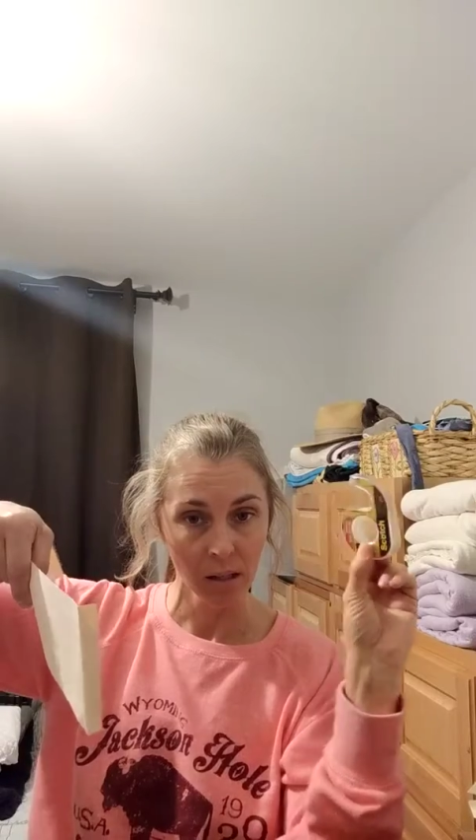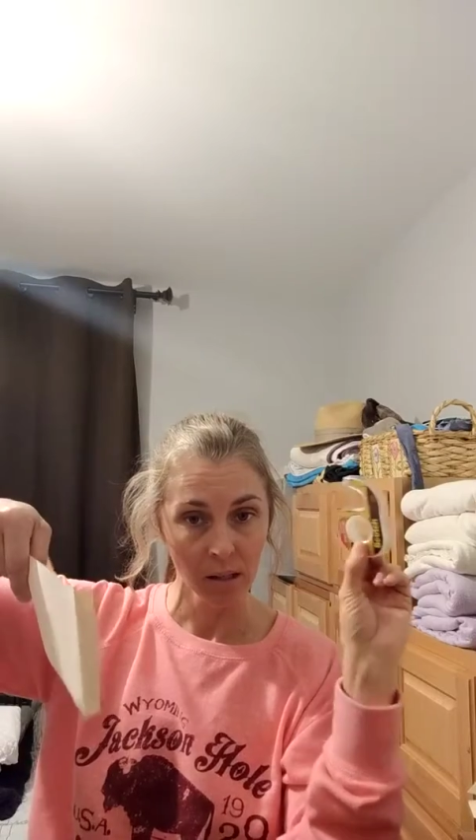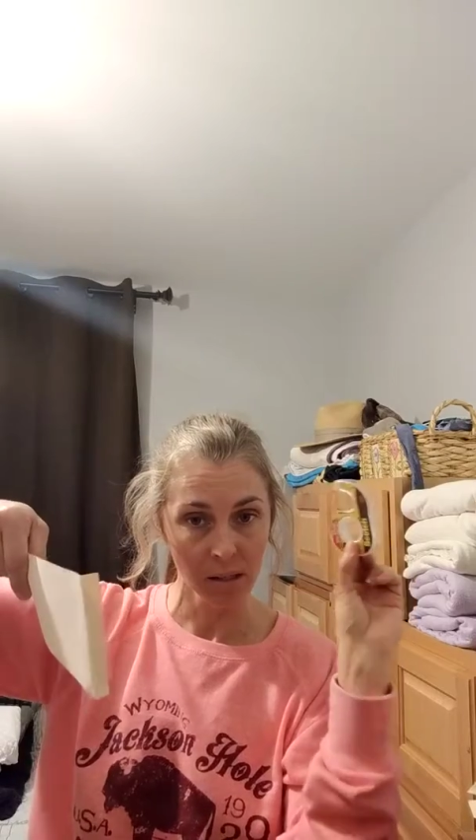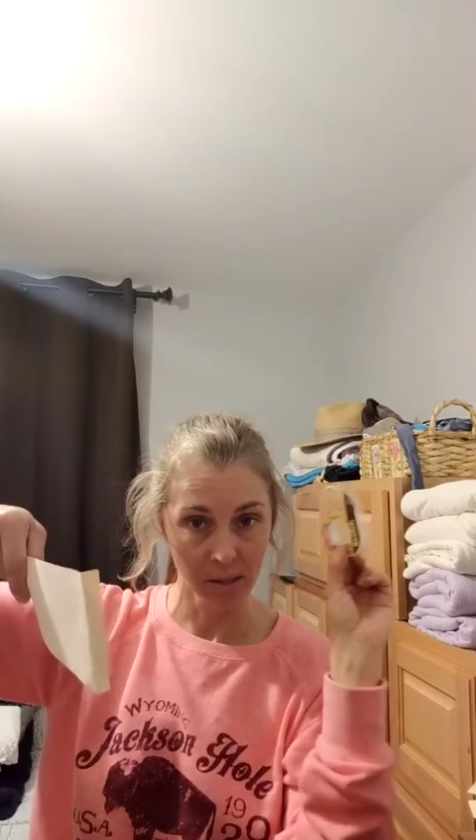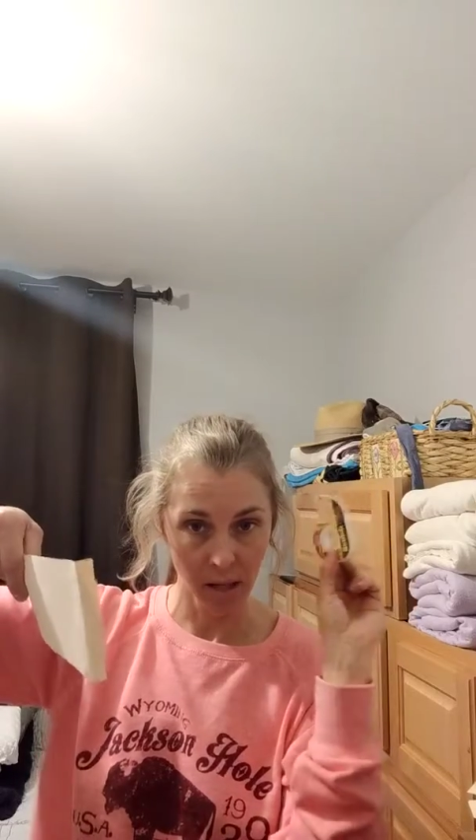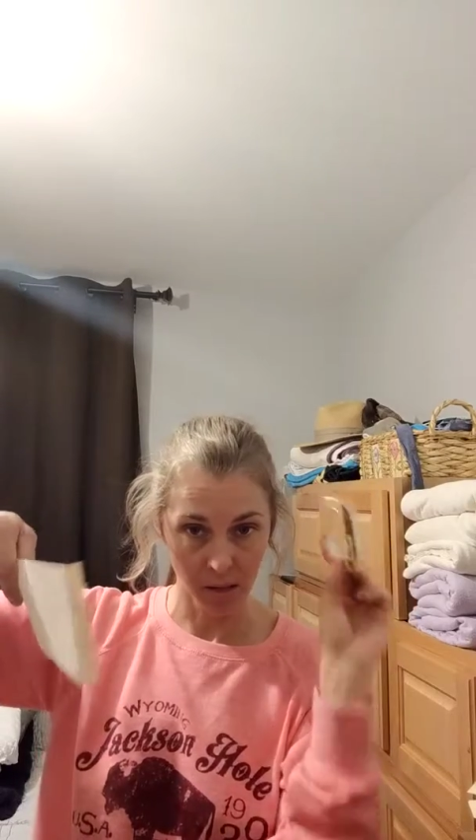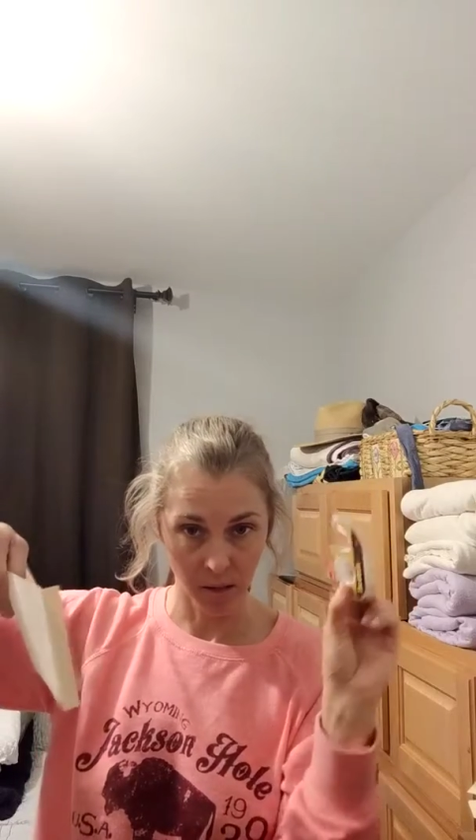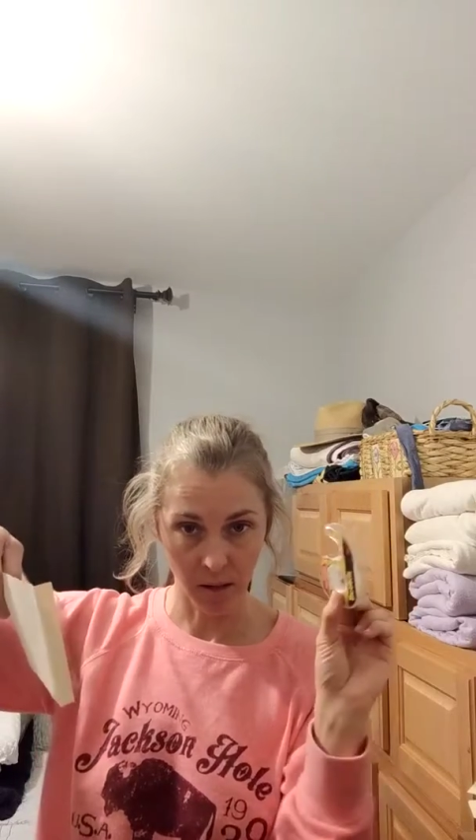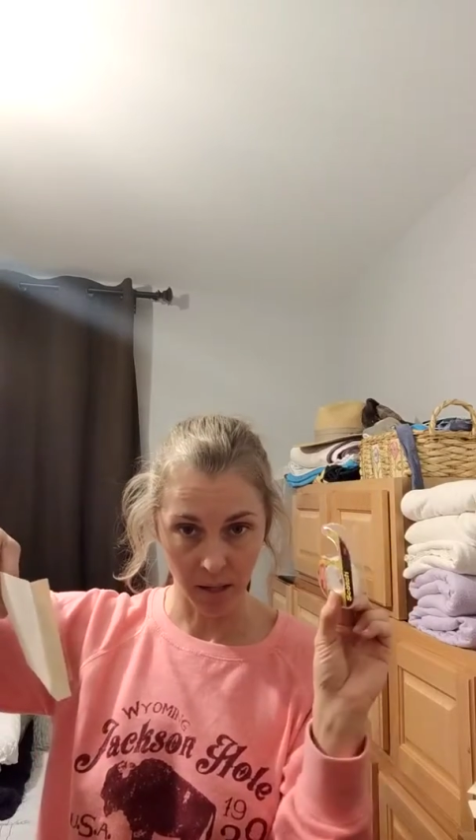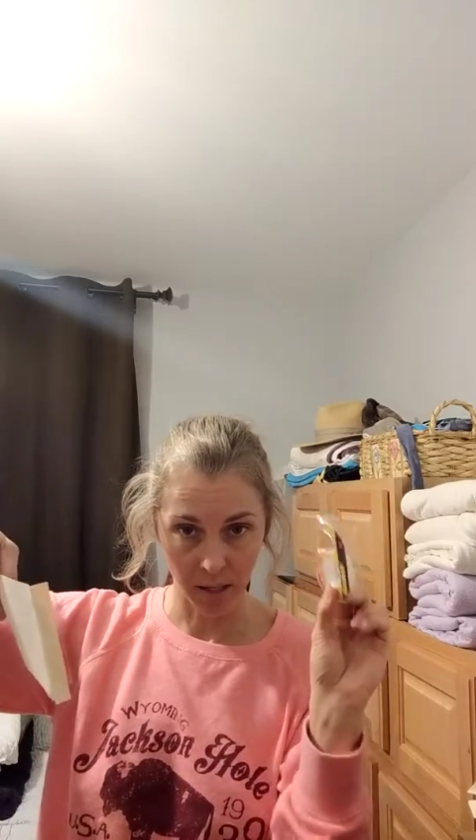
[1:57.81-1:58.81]
is the
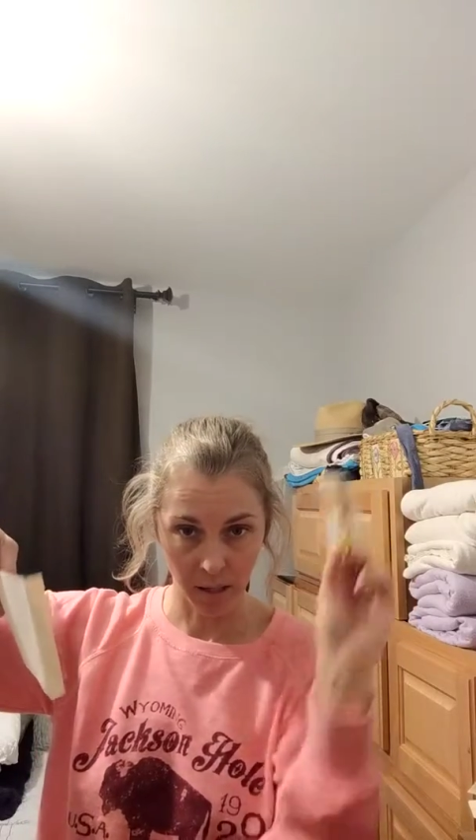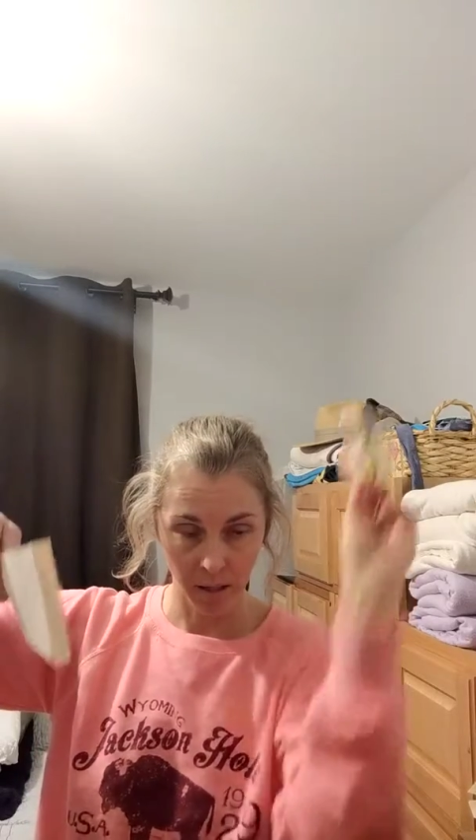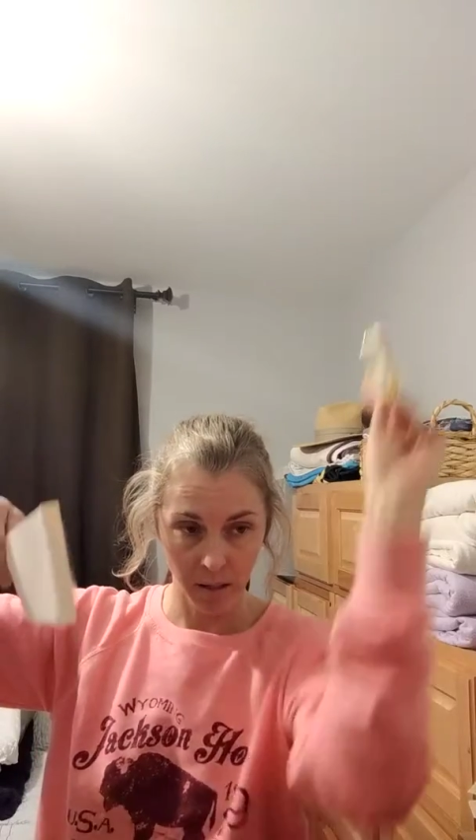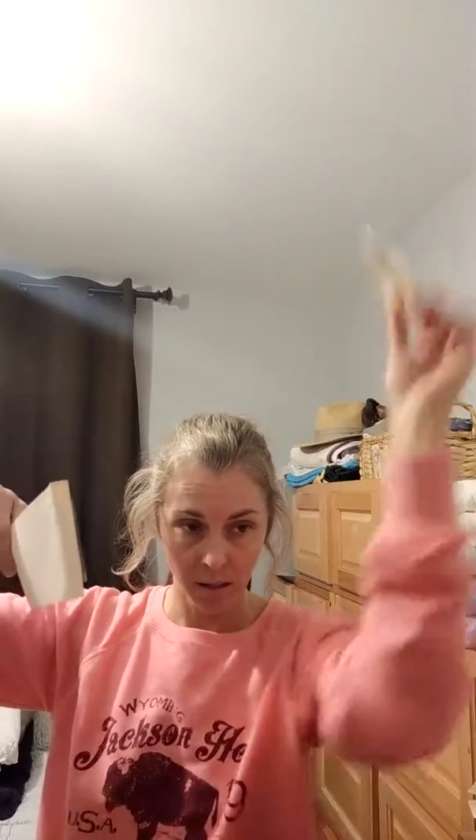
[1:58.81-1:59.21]
other idea